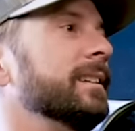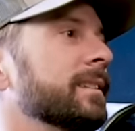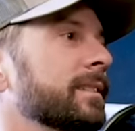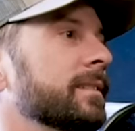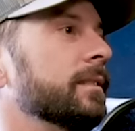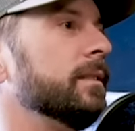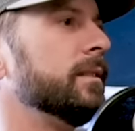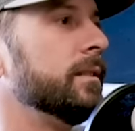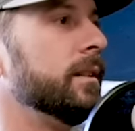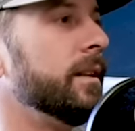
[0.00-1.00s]
was massive
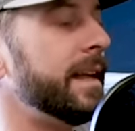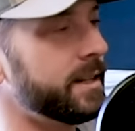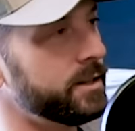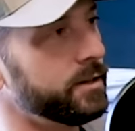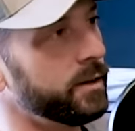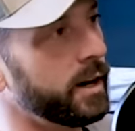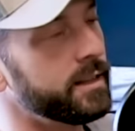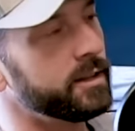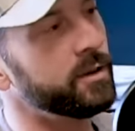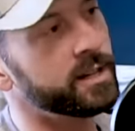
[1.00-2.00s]
either way. That right? so, I
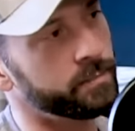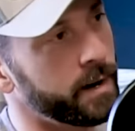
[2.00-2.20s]
think you guys